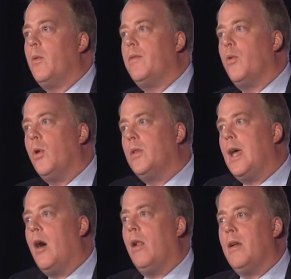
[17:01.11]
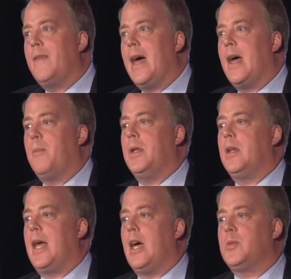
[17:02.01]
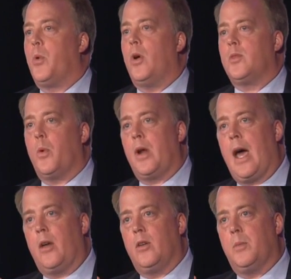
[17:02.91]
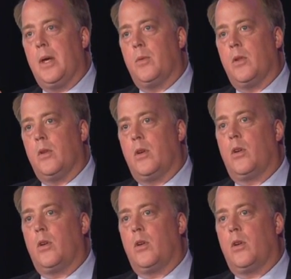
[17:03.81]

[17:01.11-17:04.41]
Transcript: And we've rolled the, all of that up into dashboards where now you'll be able to look